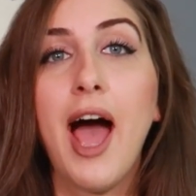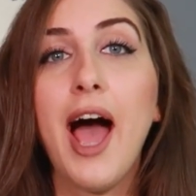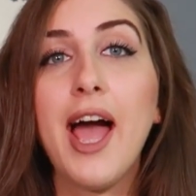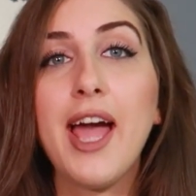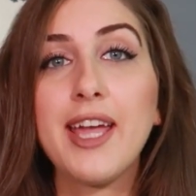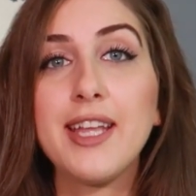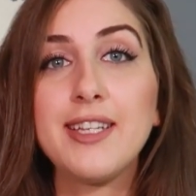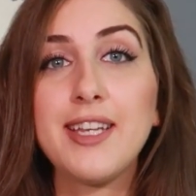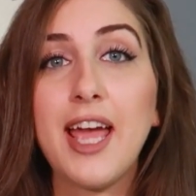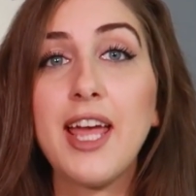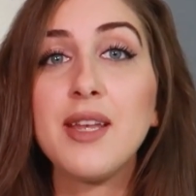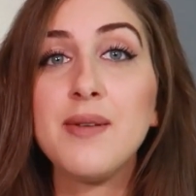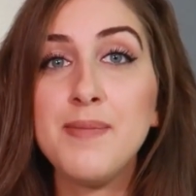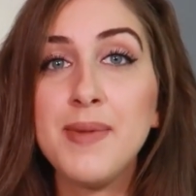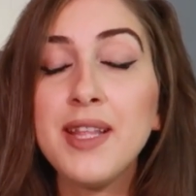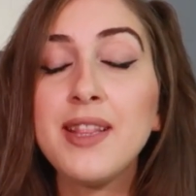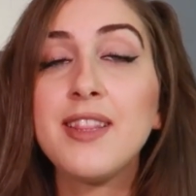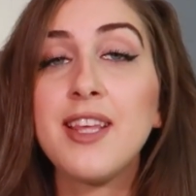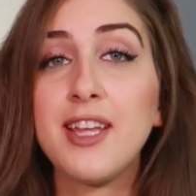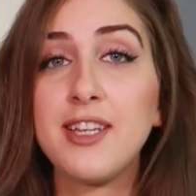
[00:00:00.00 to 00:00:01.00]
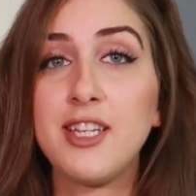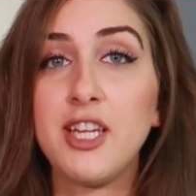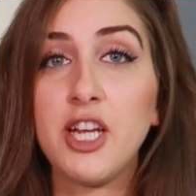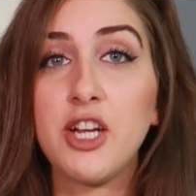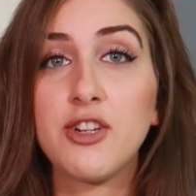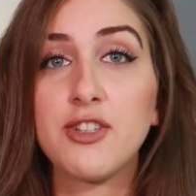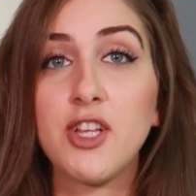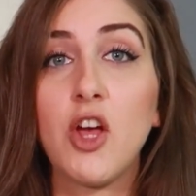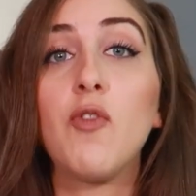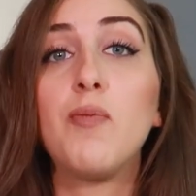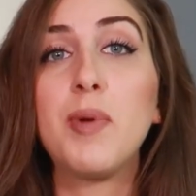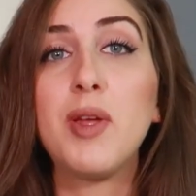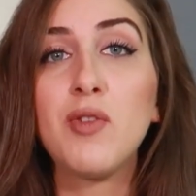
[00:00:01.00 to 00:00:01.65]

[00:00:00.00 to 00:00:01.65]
And admit that to yourself.